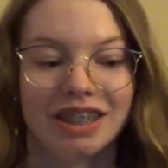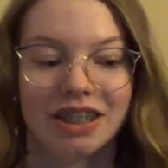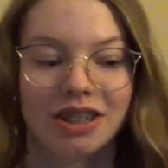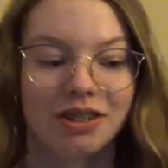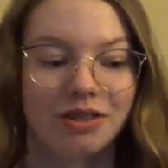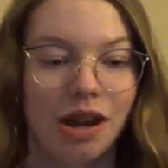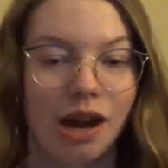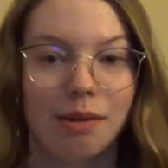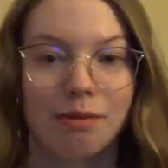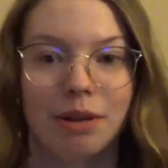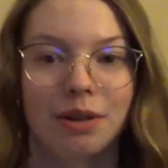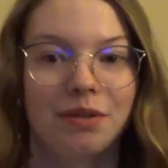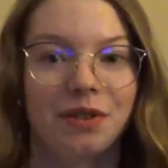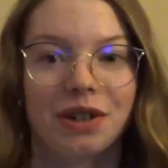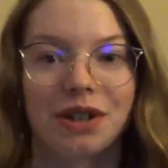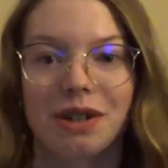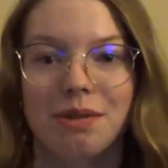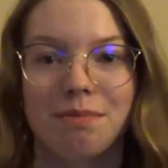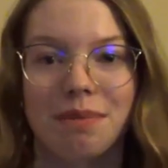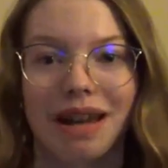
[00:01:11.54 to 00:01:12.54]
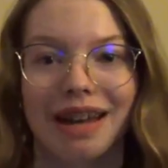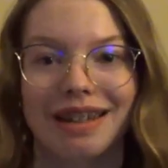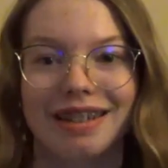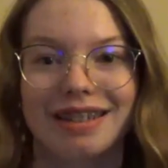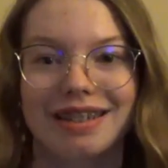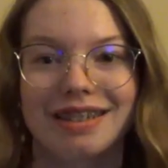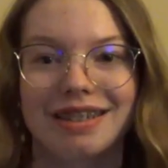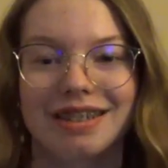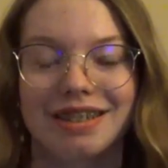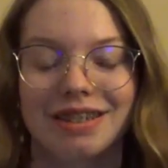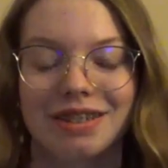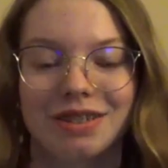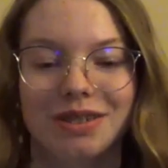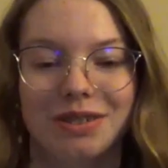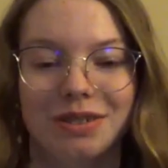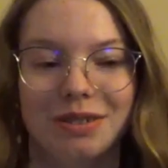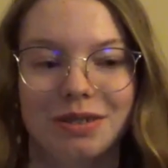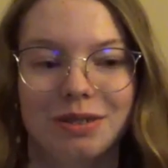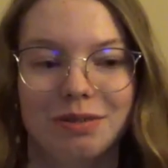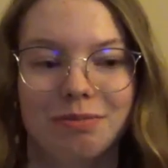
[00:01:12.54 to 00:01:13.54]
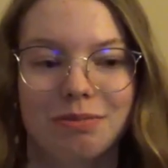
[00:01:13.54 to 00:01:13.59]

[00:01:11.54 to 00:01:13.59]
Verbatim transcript: try my very best to